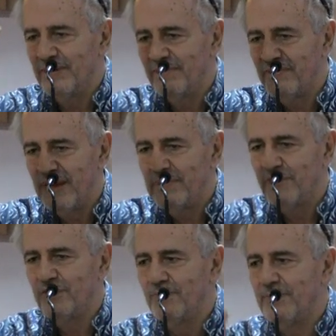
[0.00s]
a family
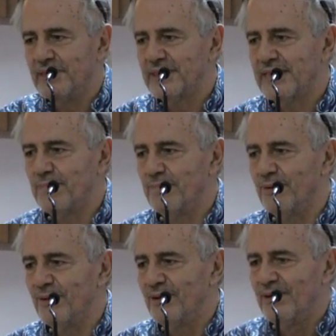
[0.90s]
from Istanbul.